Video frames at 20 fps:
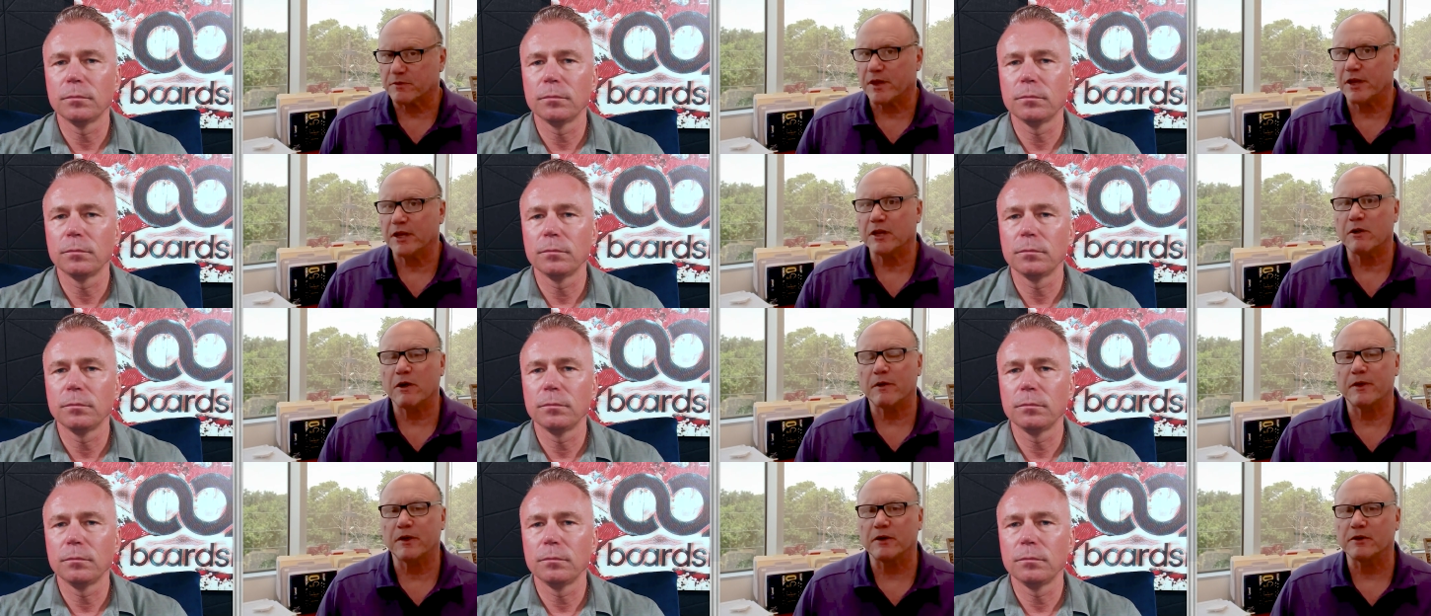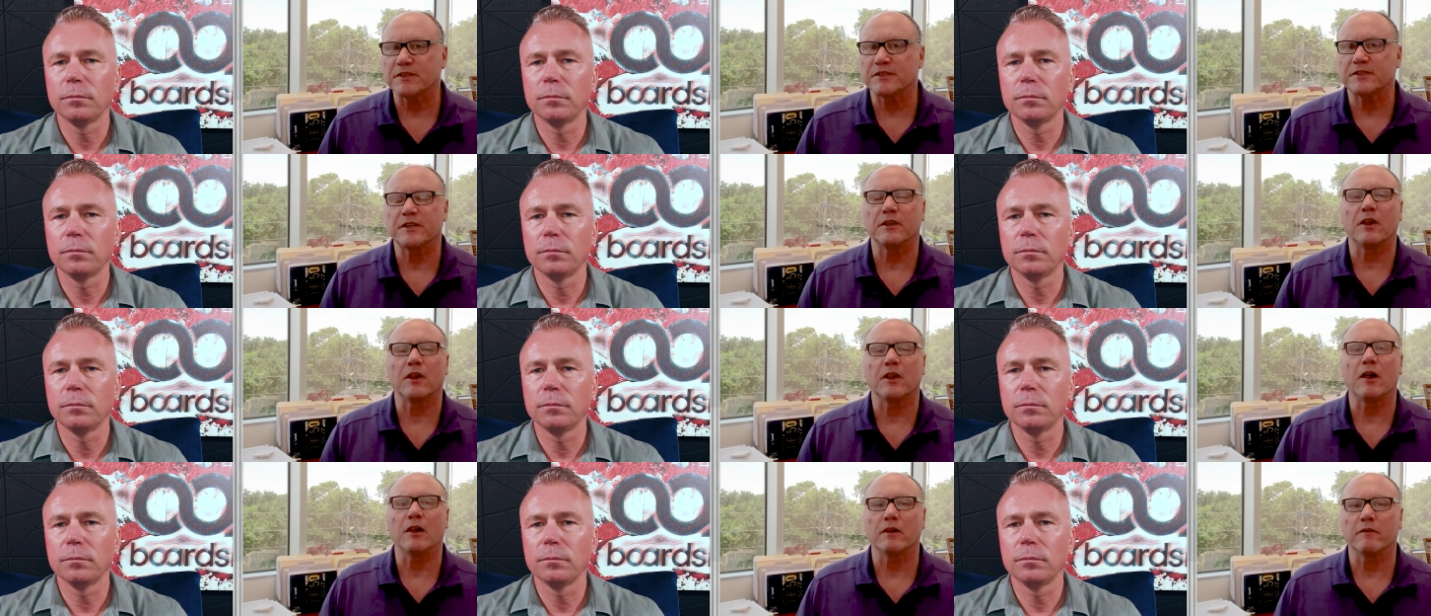Speaker 1: they can go out there and
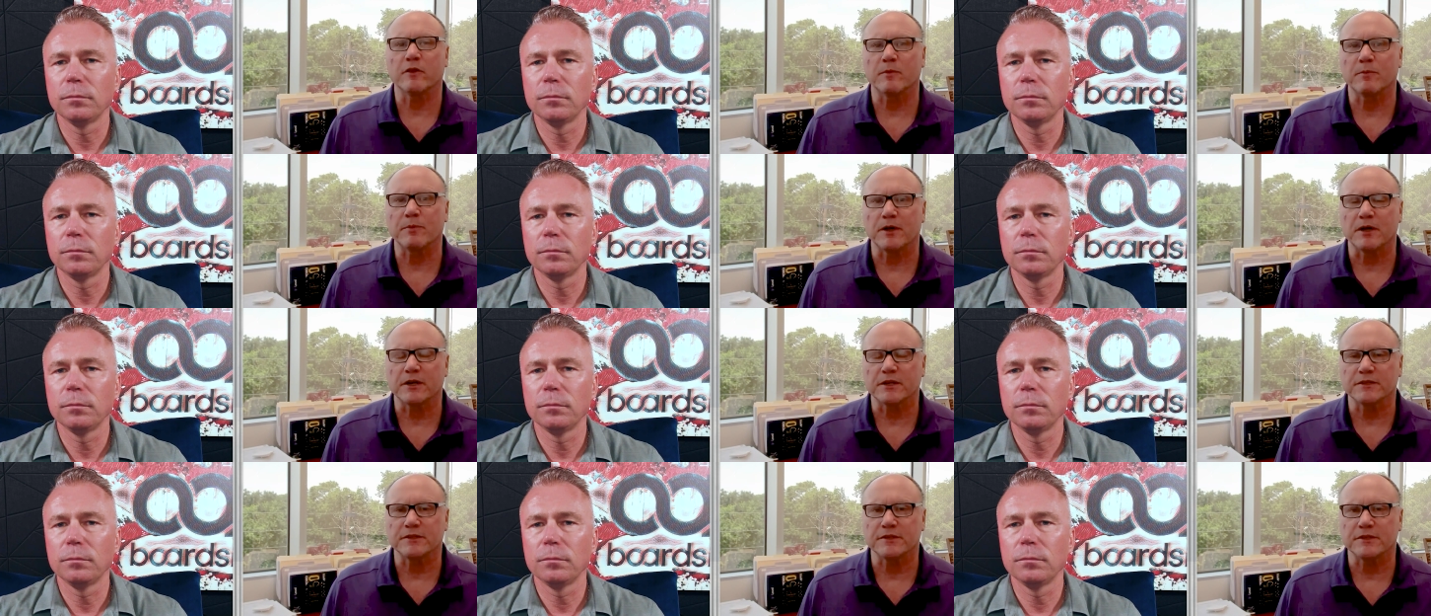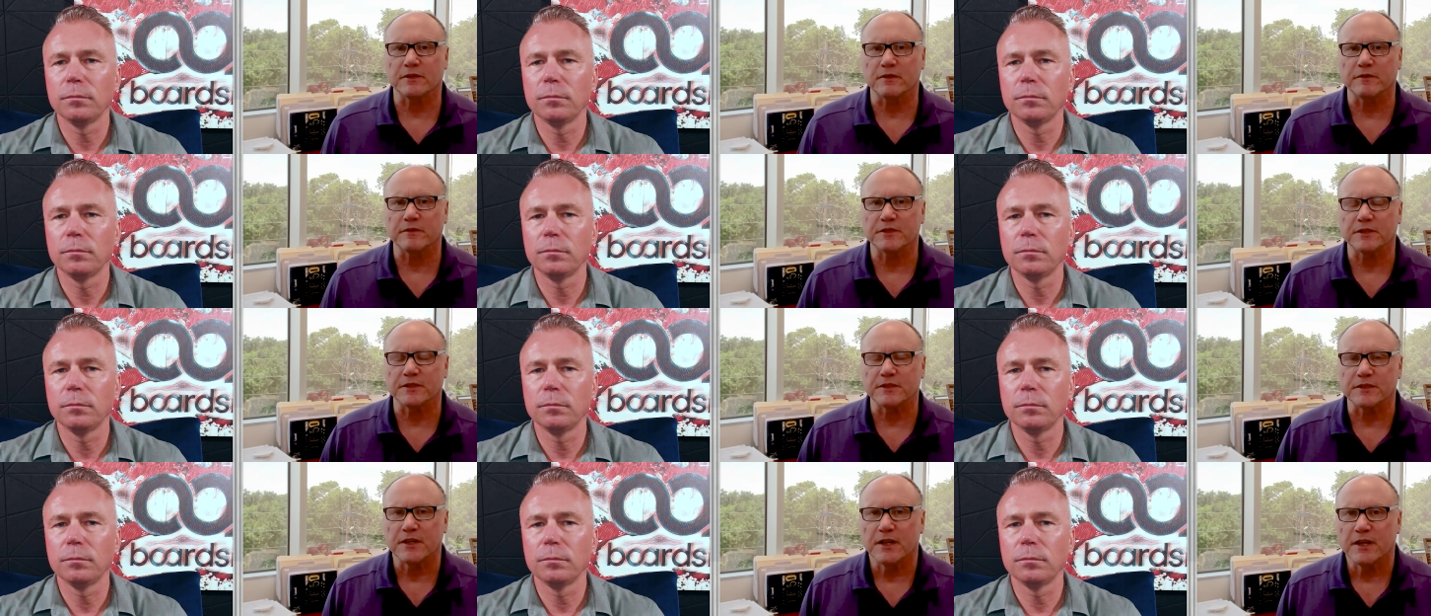sell all of our products and
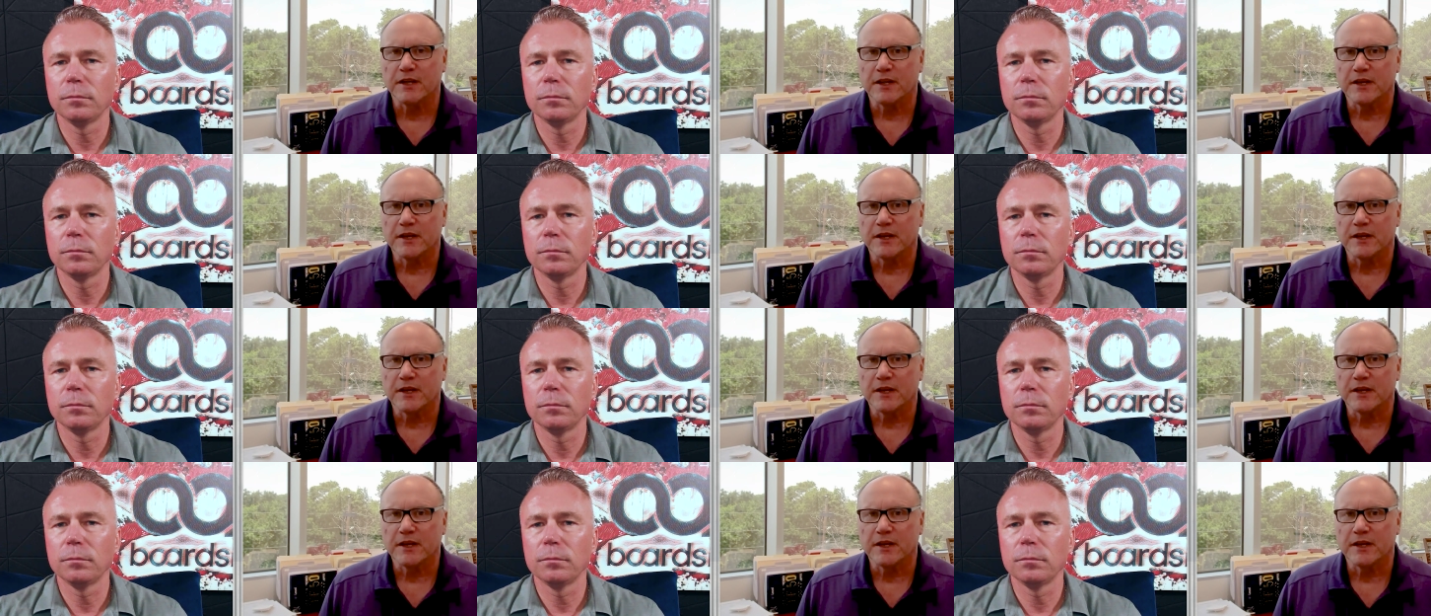services.